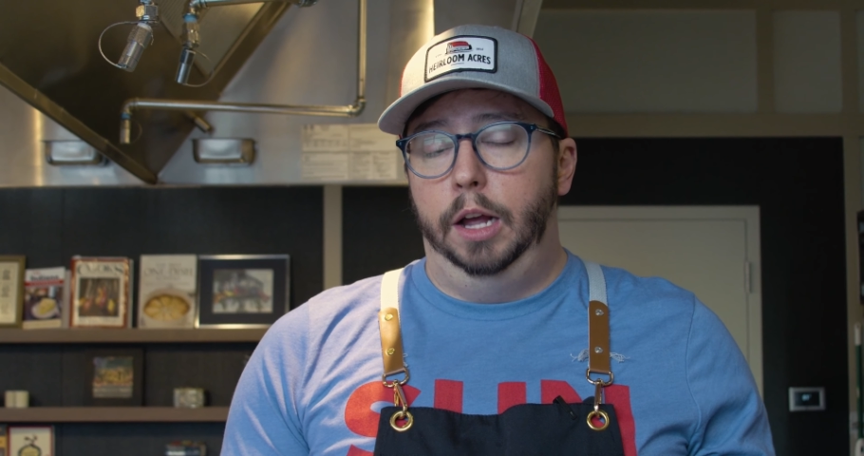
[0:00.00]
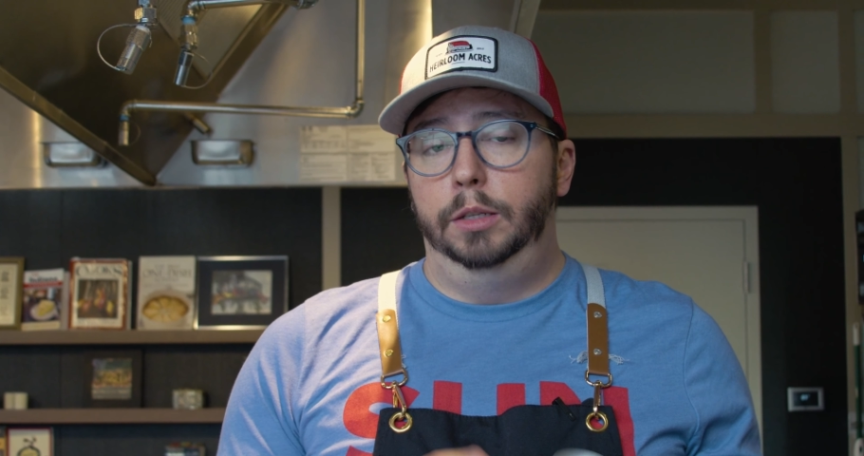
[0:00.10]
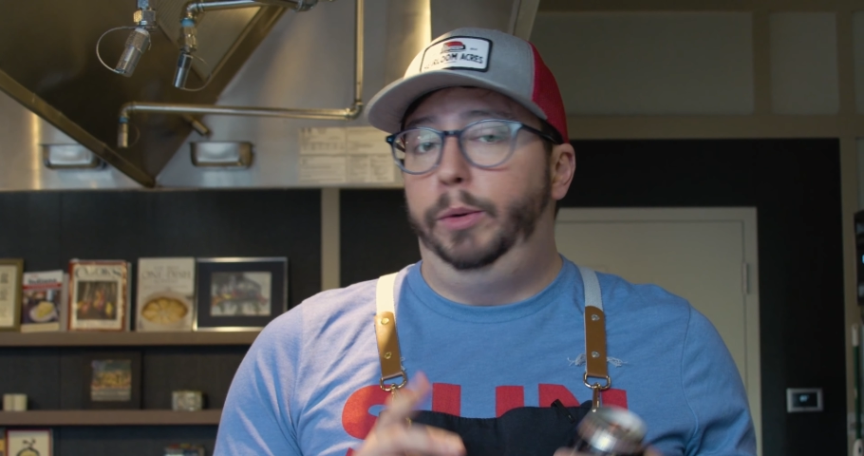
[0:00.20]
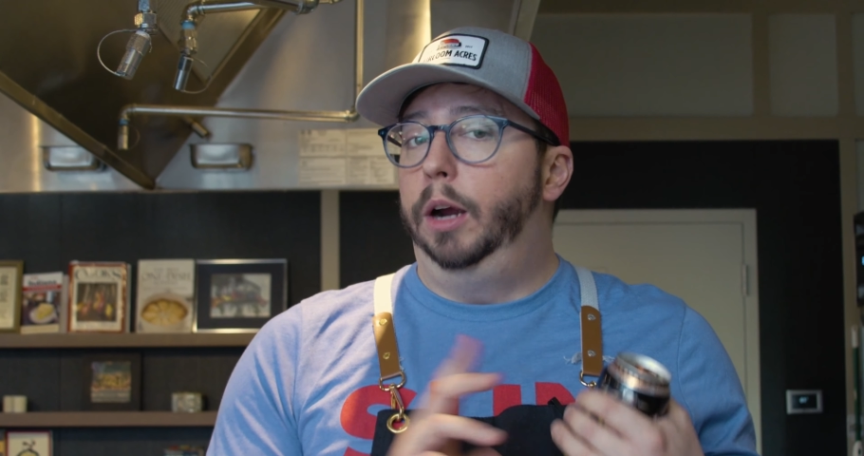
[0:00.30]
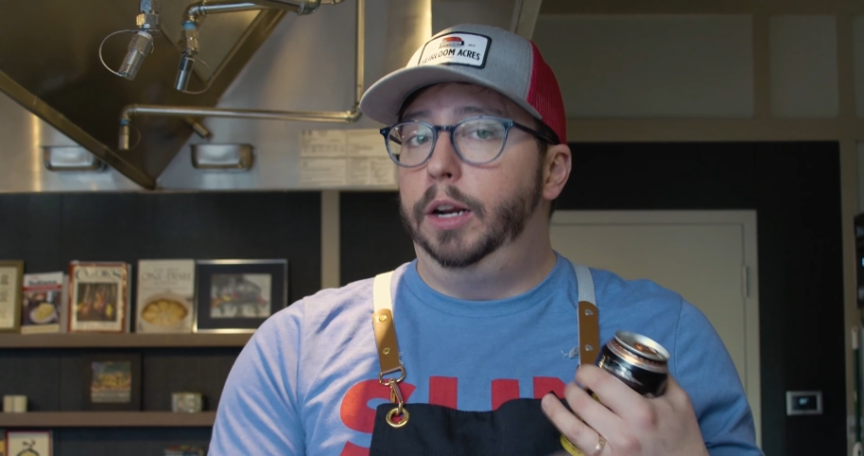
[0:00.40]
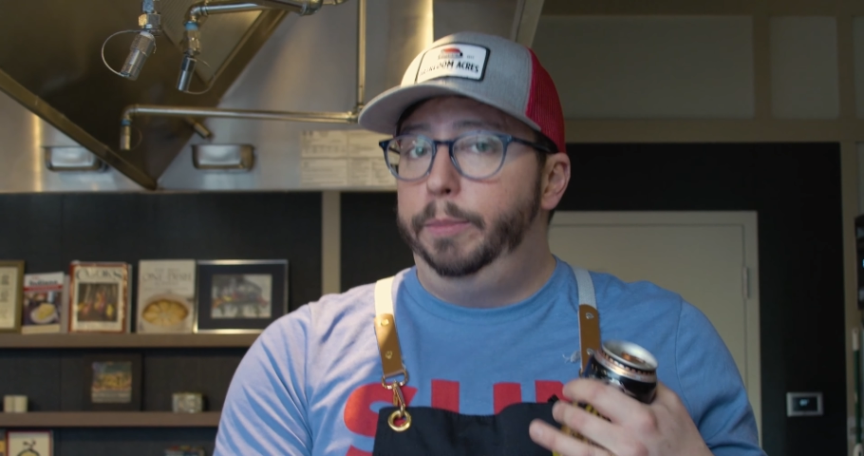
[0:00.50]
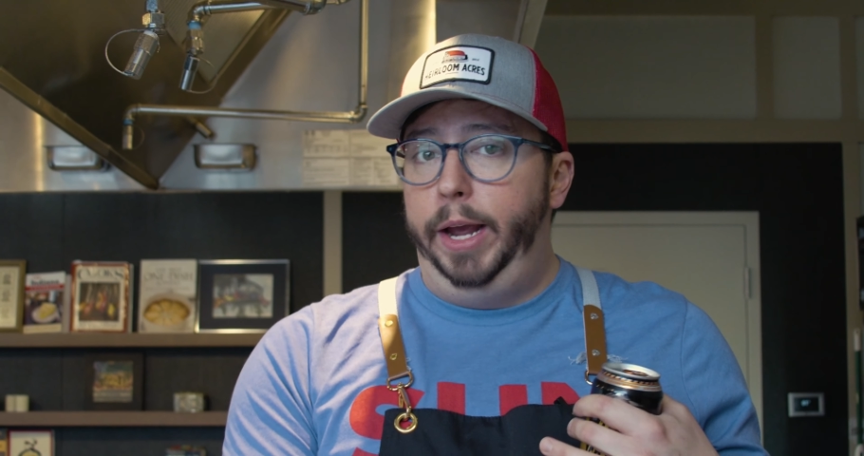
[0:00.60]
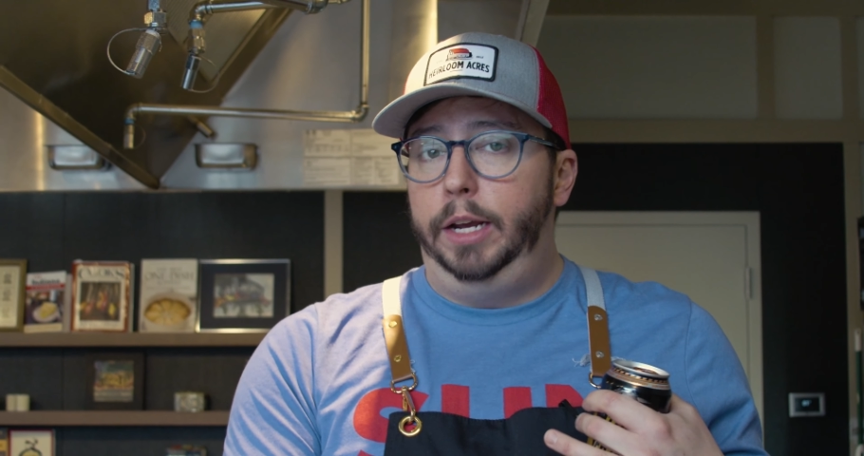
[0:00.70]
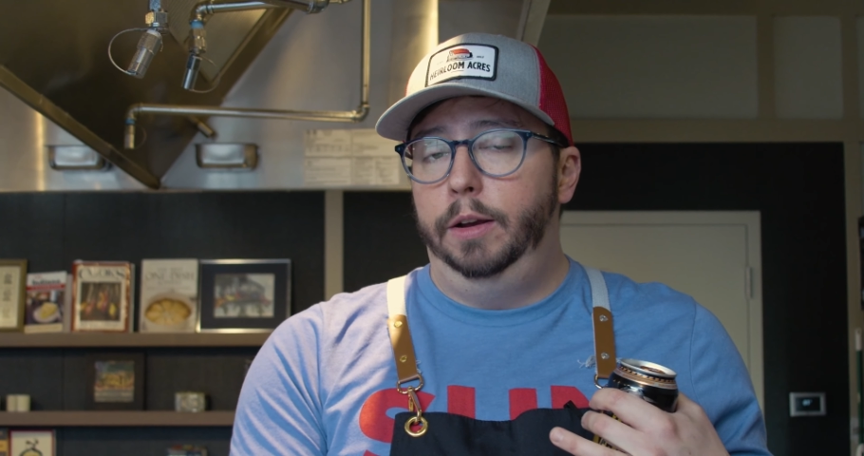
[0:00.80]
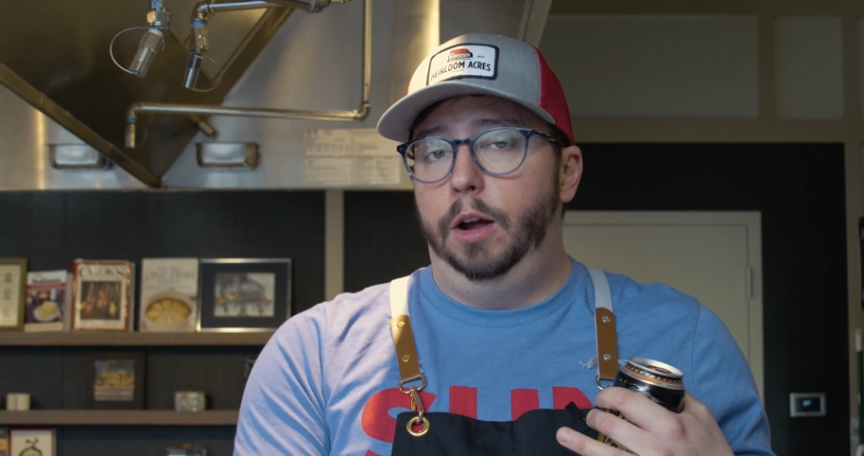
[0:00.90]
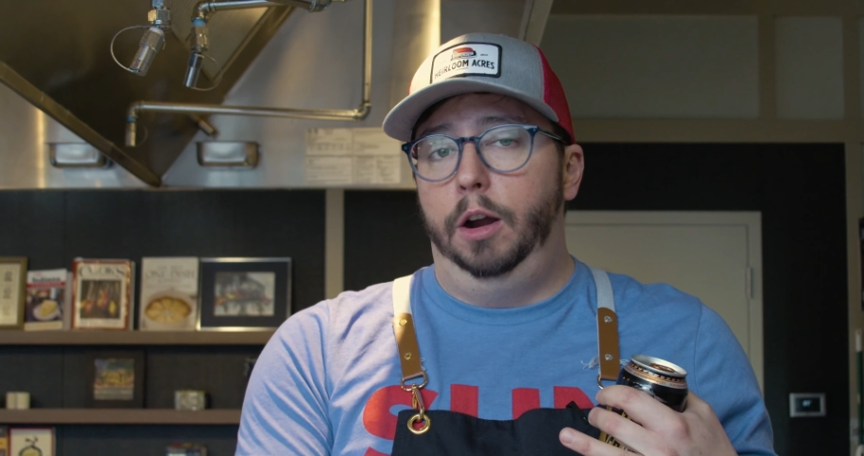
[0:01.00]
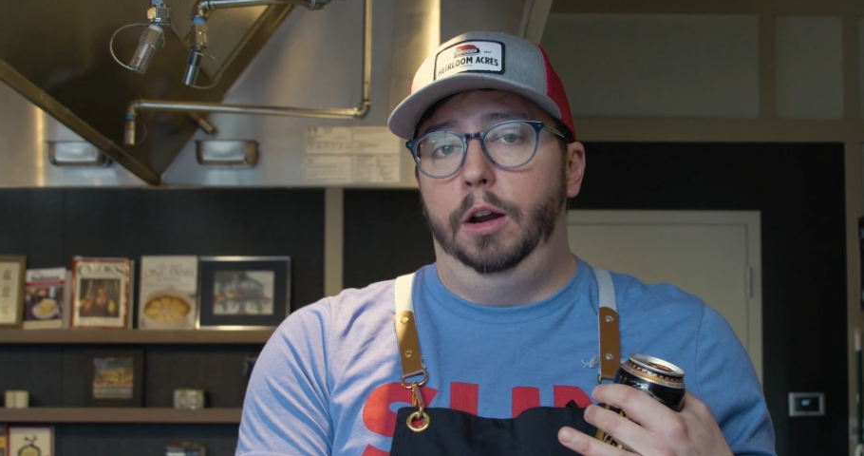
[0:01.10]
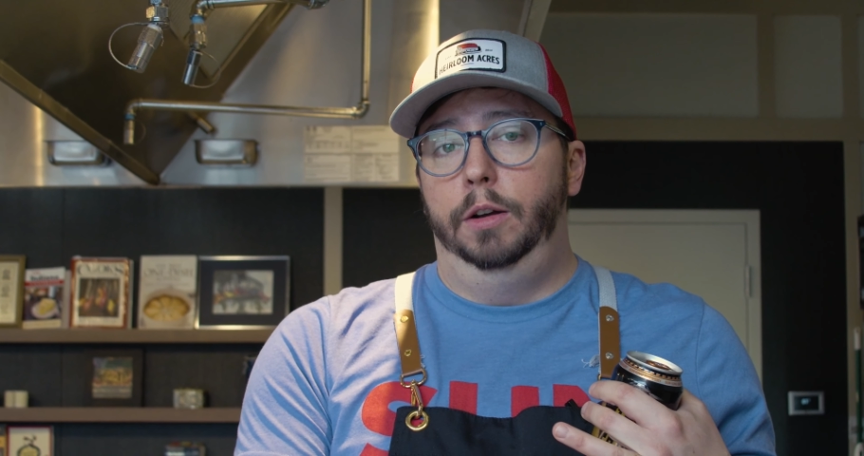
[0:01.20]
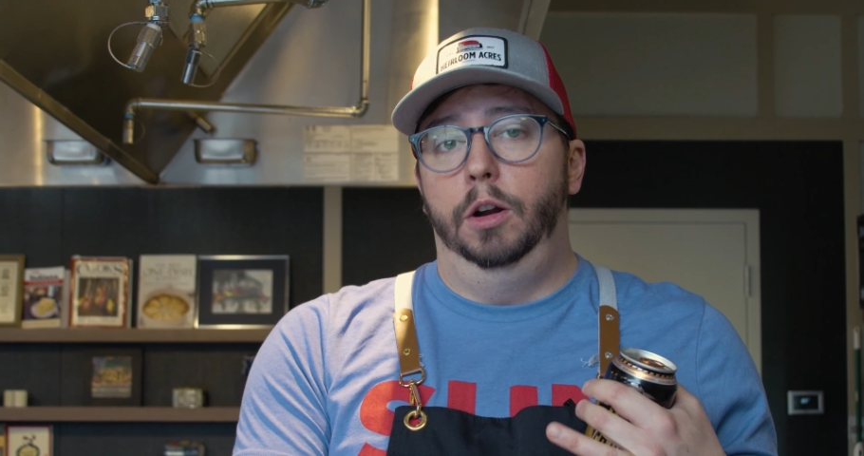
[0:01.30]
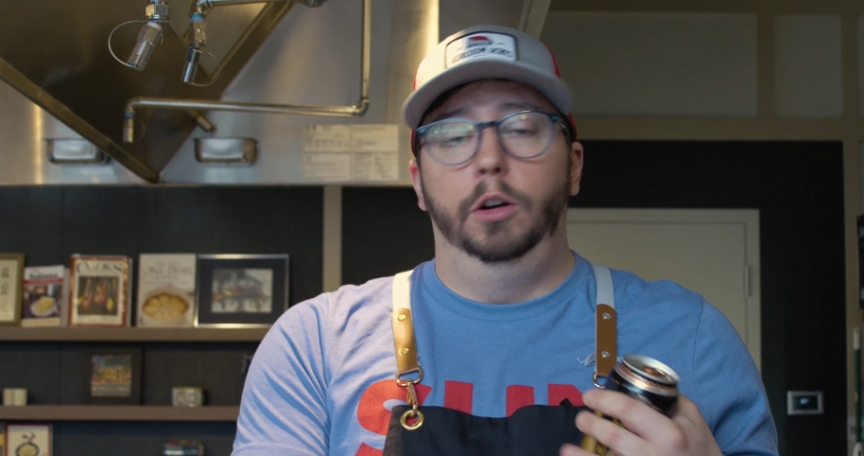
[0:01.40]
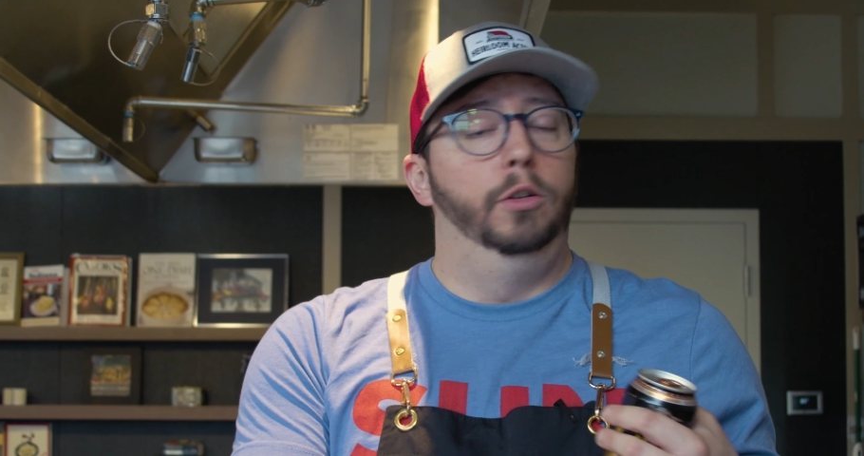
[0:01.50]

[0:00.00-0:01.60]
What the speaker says: So we are gonna make our